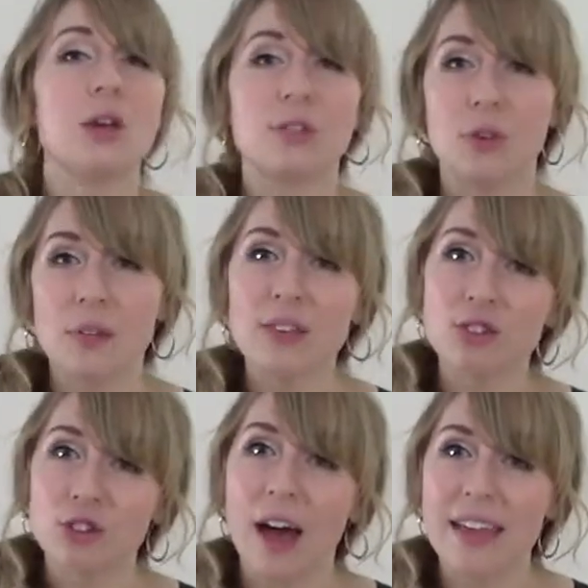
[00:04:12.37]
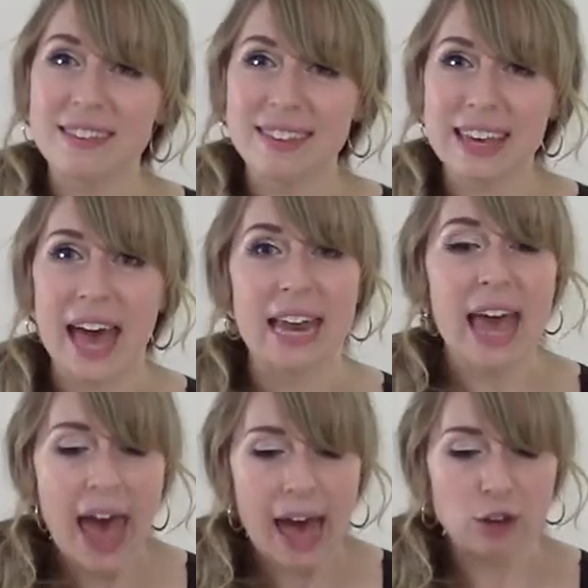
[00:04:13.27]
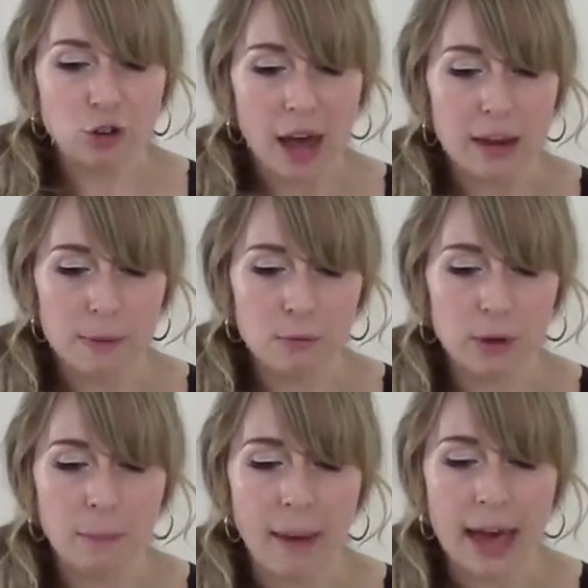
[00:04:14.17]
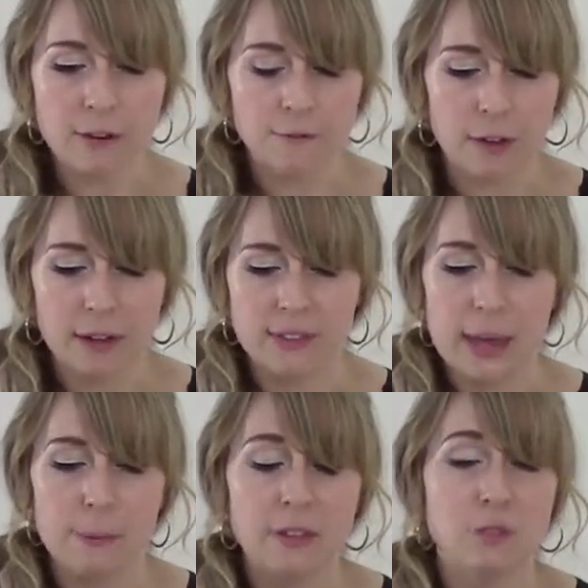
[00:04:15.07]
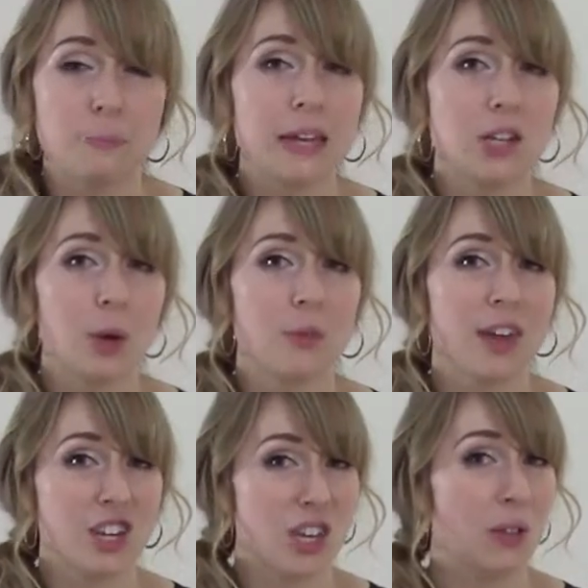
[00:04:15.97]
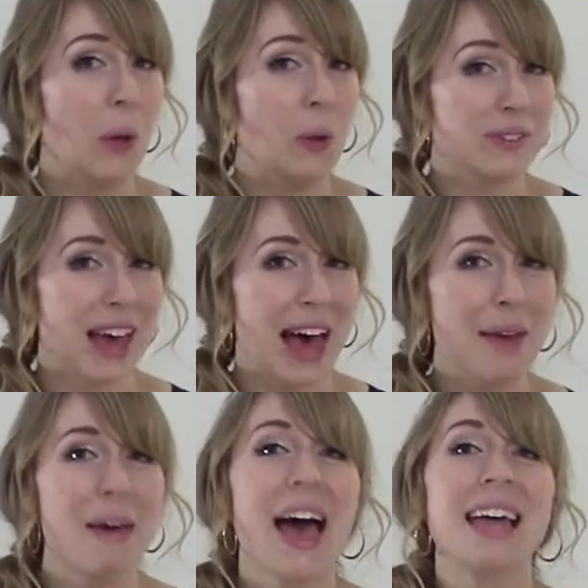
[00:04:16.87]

So let's try this again and try to be real mindful of keeping the big toes touching the whole time,